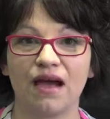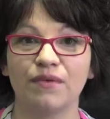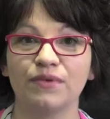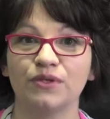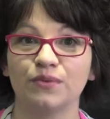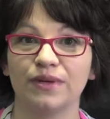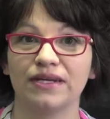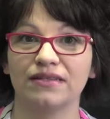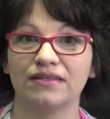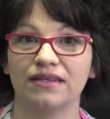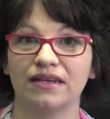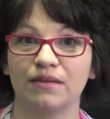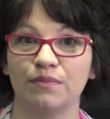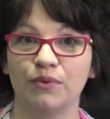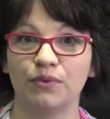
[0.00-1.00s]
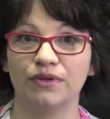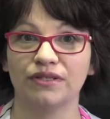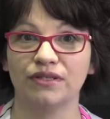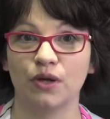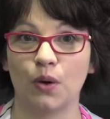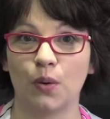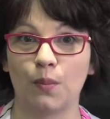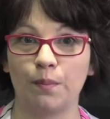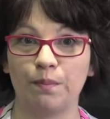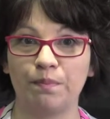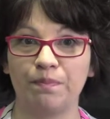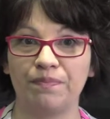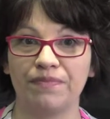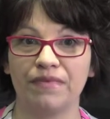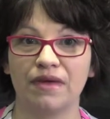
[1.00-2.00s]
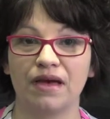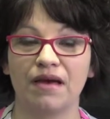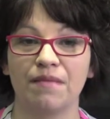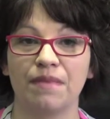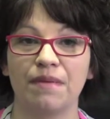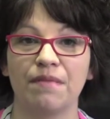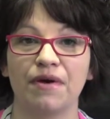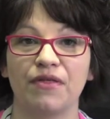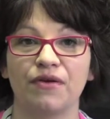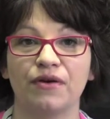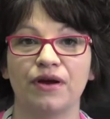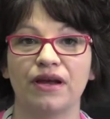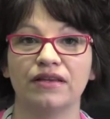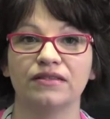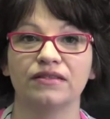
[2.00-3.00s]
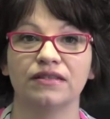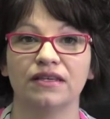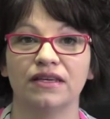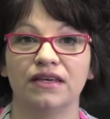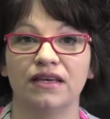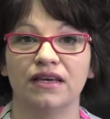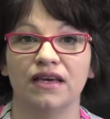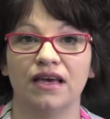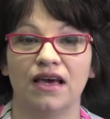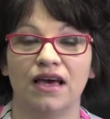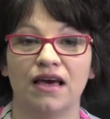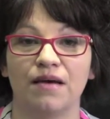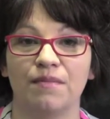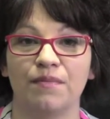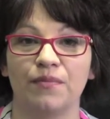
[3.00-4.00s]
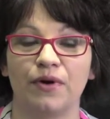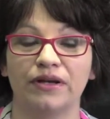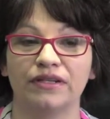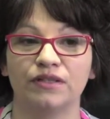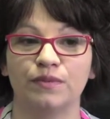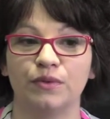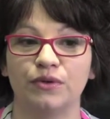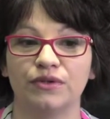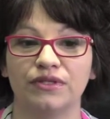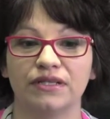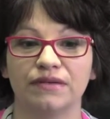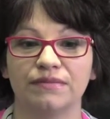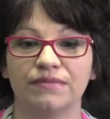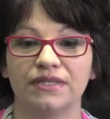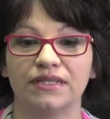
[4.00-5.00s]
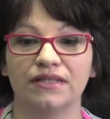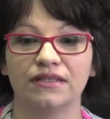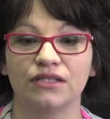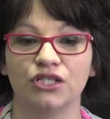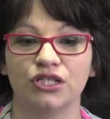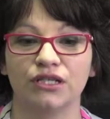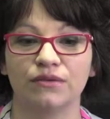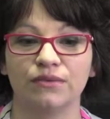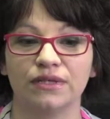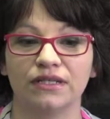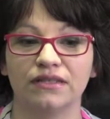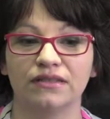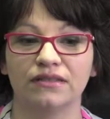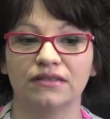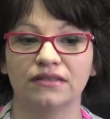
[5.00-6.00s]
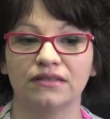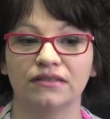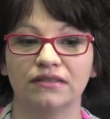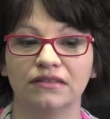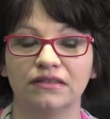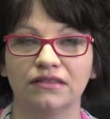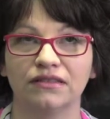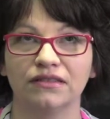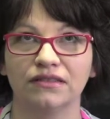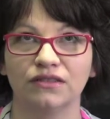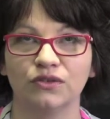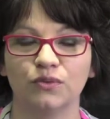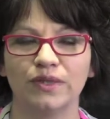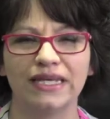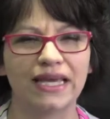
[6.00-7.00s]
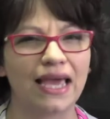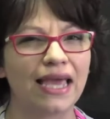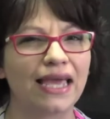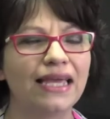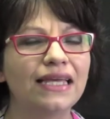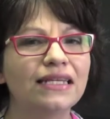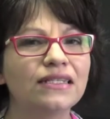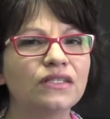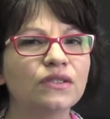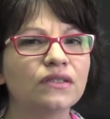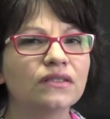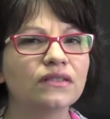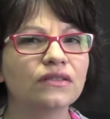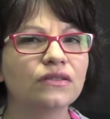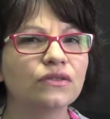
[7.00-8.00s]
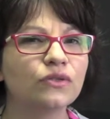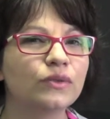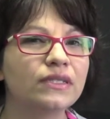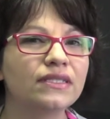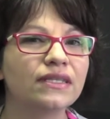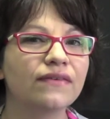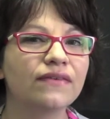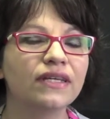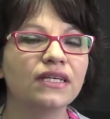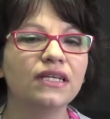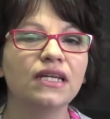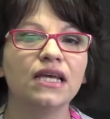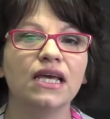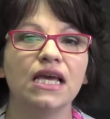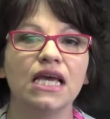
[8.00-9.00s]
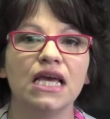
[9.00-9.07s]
I was raised in a Buddhist home. My mother has practiced Buddhism since she was 28, 27.